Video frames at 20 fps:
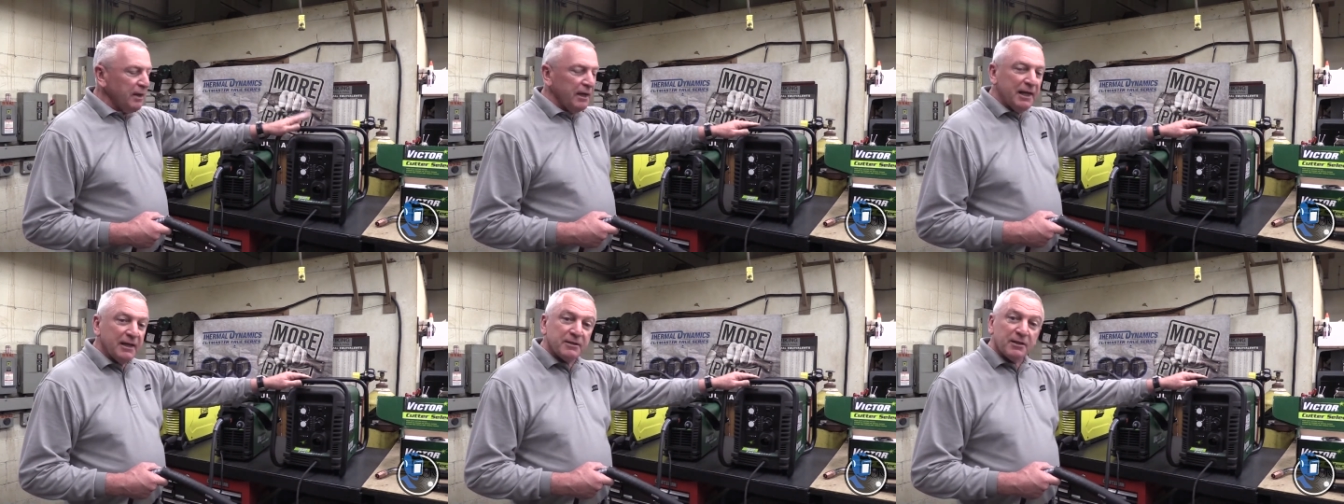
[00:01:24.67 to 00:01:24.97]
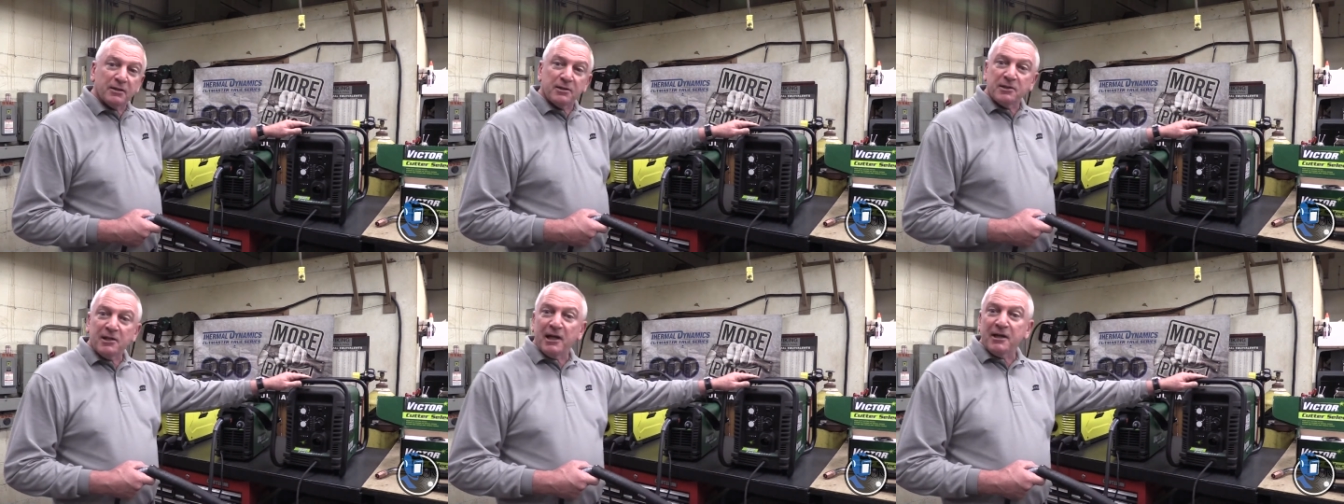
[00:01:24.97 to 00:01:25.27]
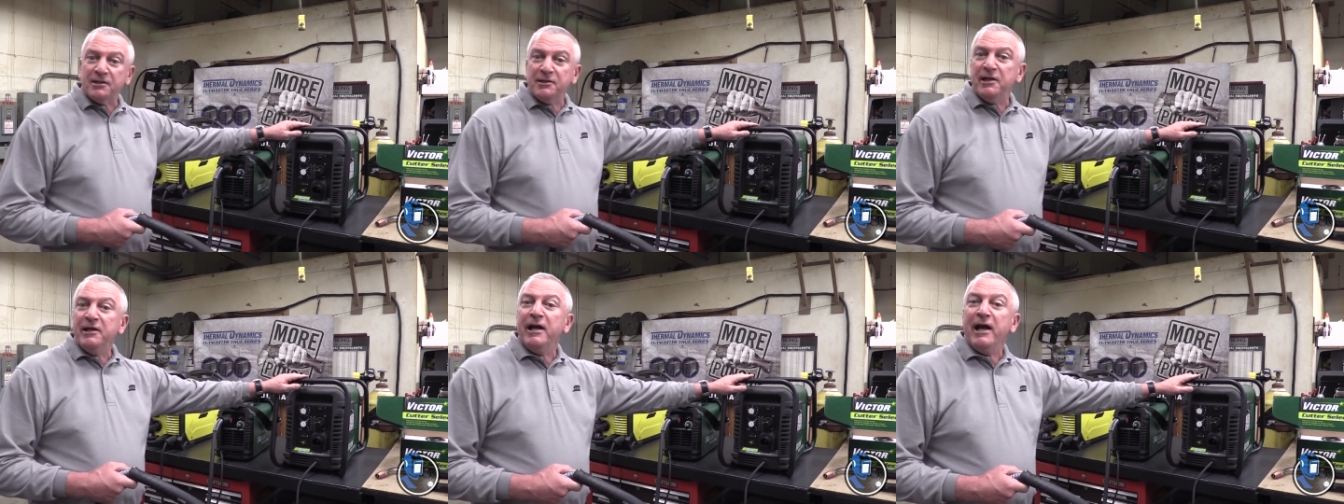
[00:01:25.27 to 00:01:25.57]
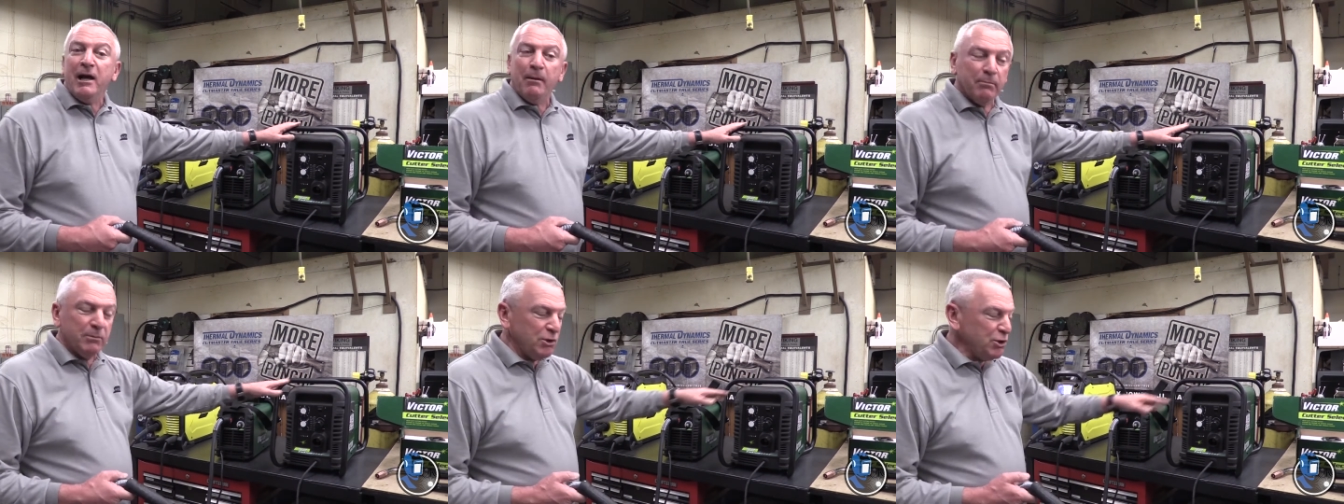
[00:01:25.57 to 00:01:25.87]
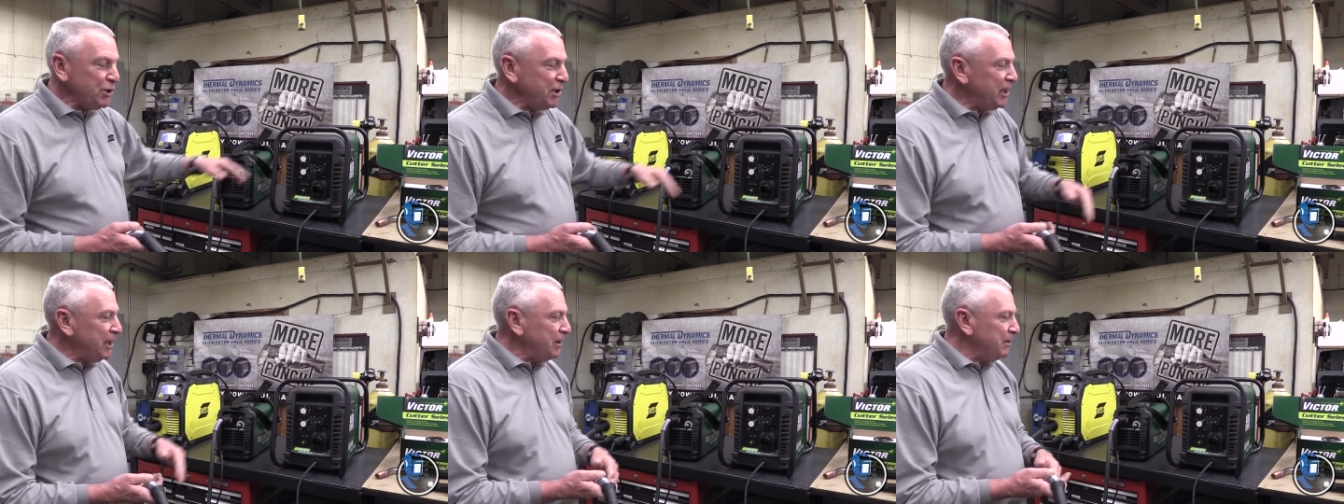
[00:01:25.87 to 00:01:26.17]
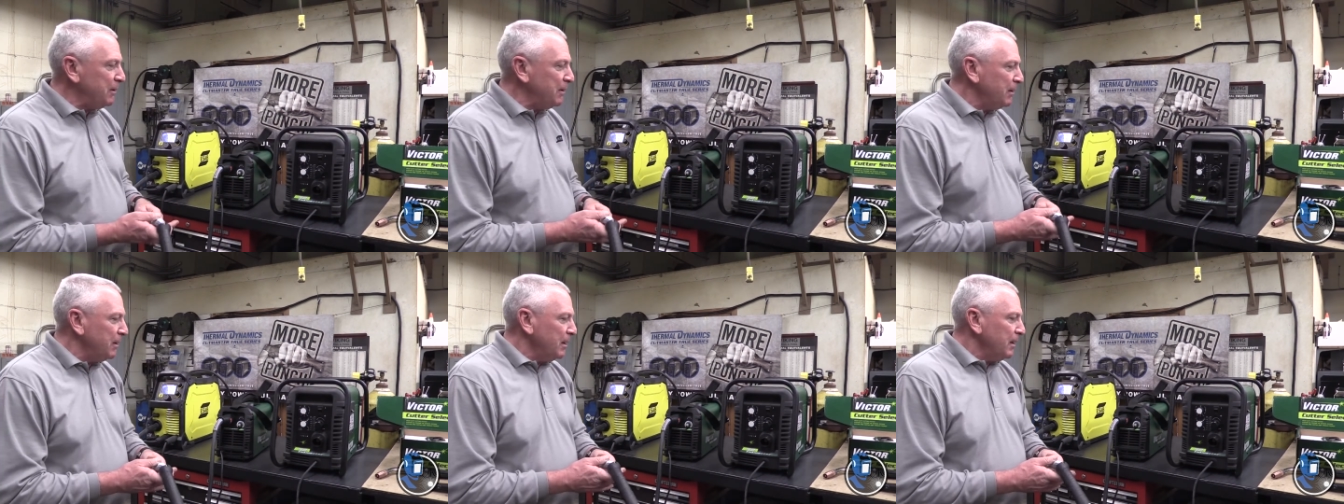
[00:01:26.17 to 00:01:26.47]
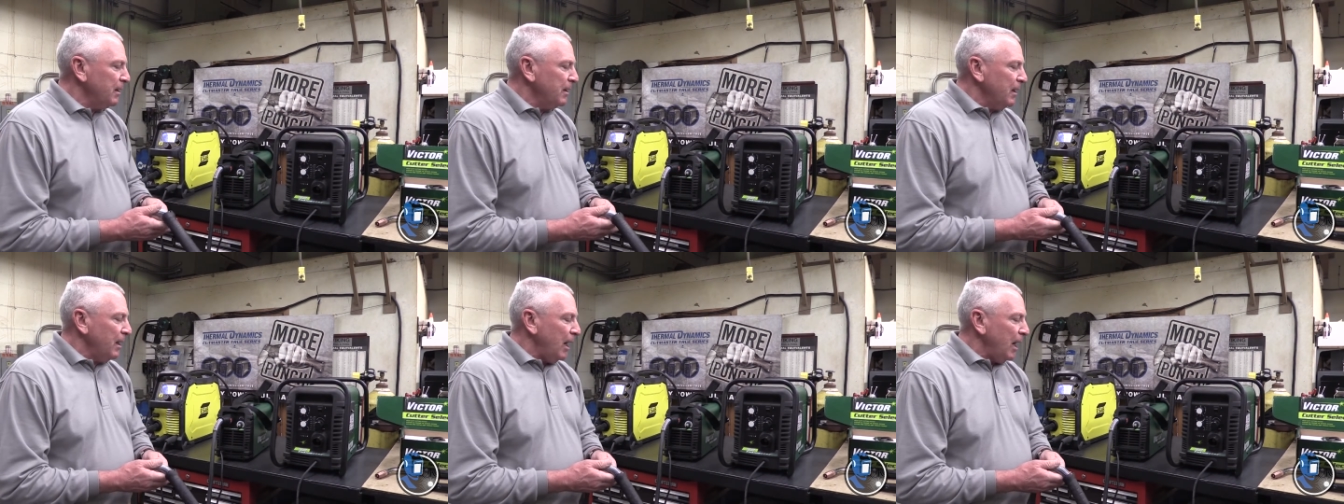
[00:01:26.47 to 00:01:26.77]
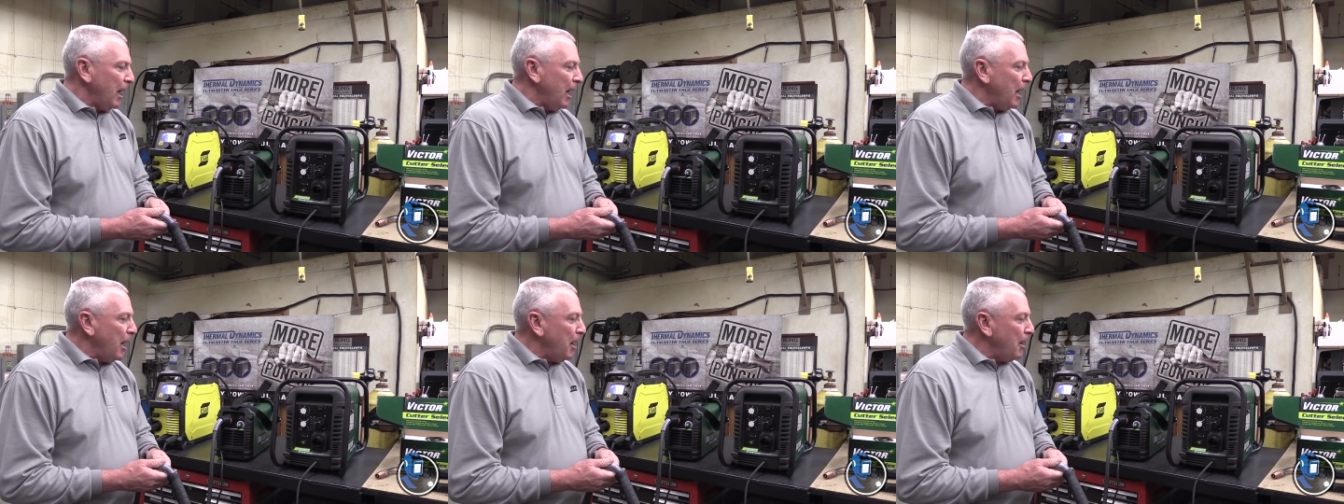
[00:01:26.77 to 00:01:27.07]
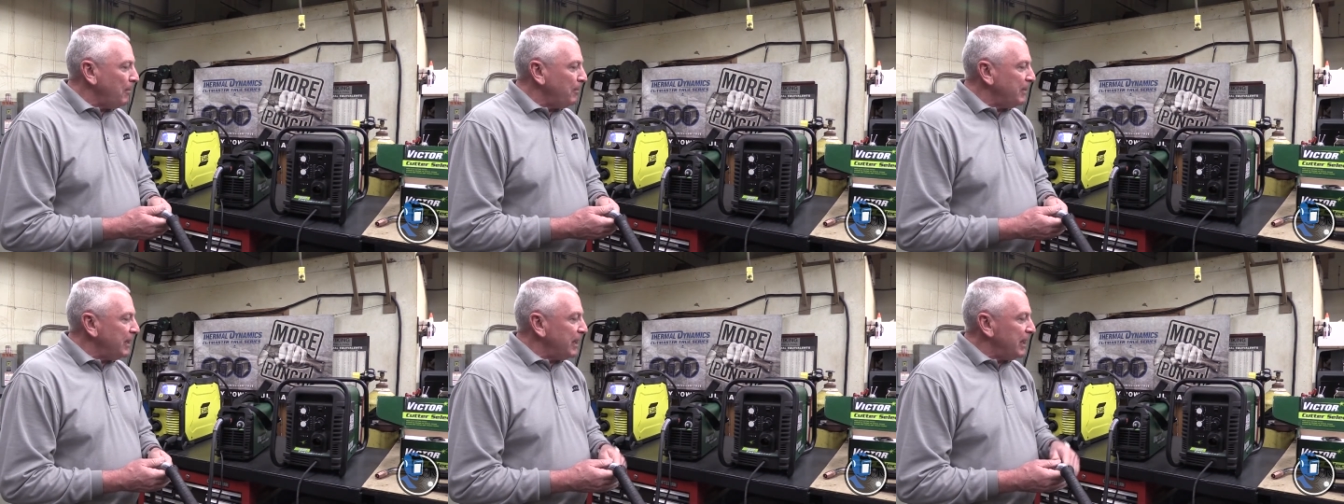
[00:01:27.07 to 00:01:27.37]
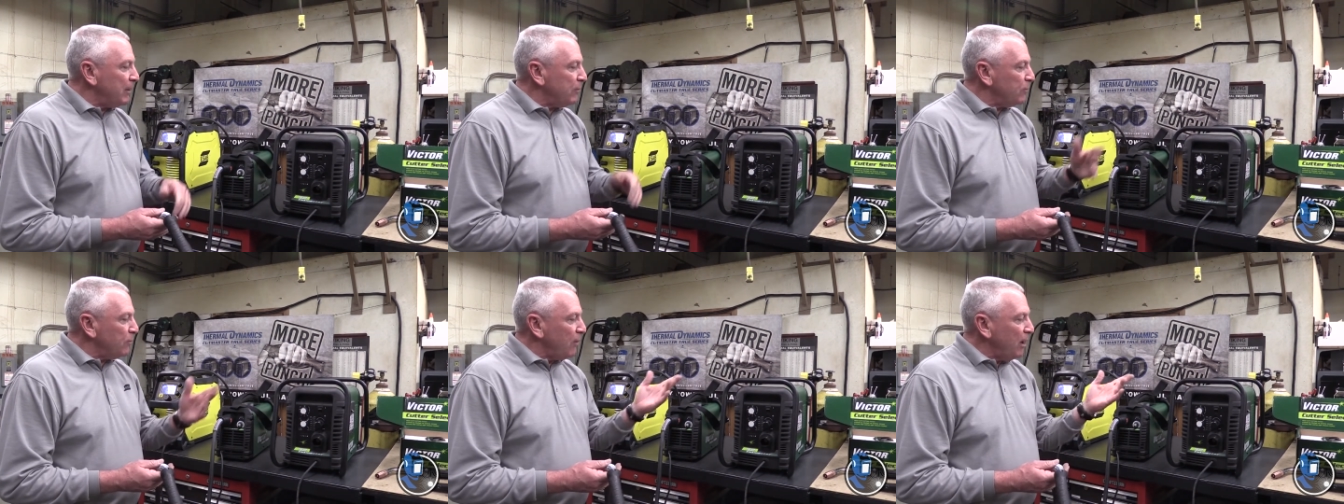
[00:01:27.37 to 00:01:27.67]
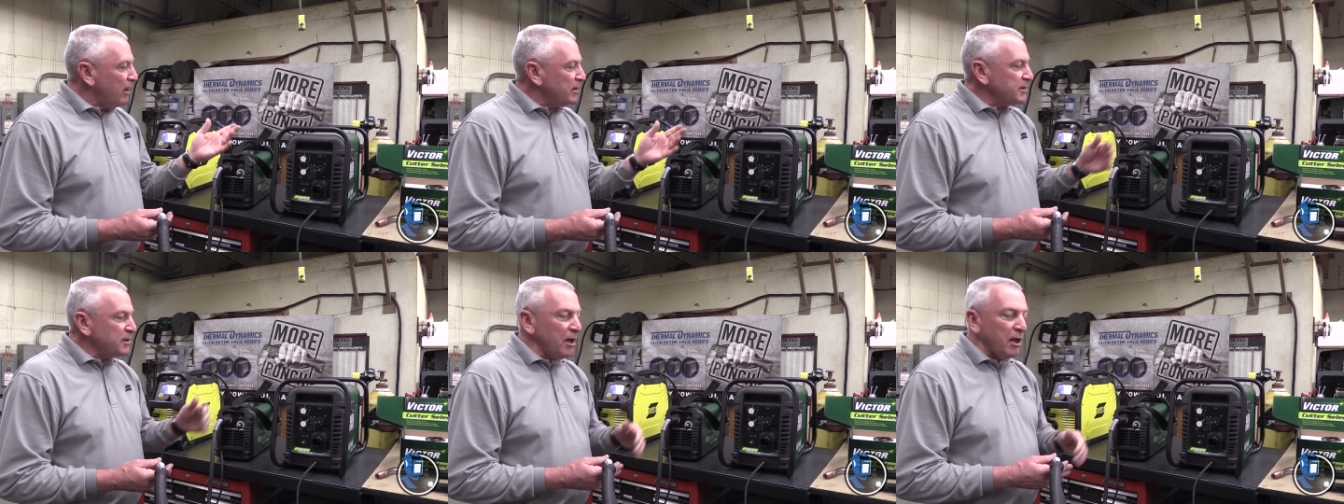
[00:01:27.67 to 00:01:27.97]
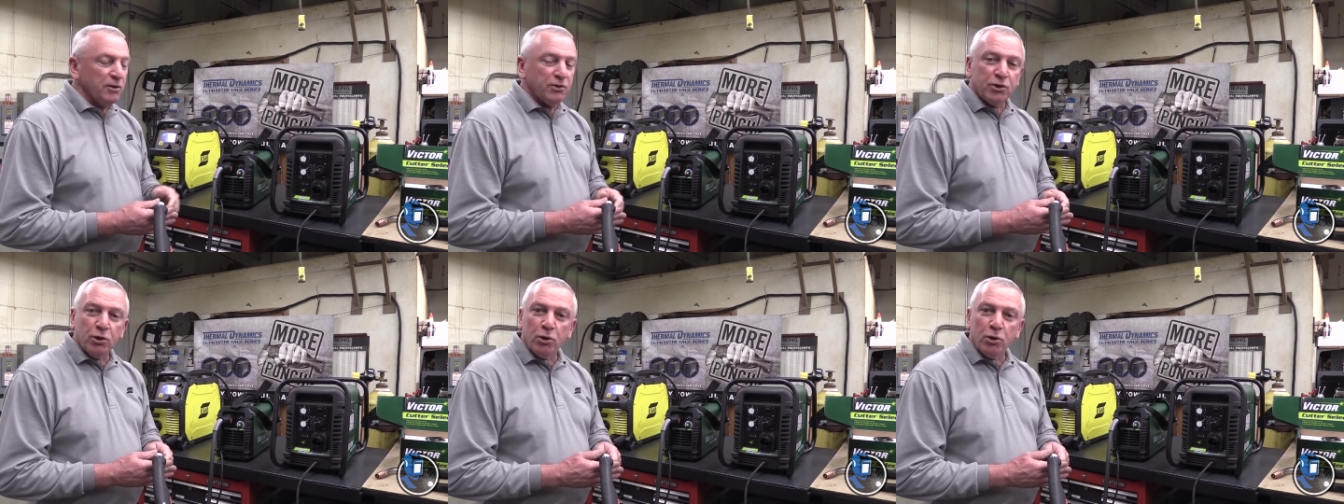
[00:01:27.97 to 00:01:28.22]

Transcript: It's a 60-amp machine. It runs on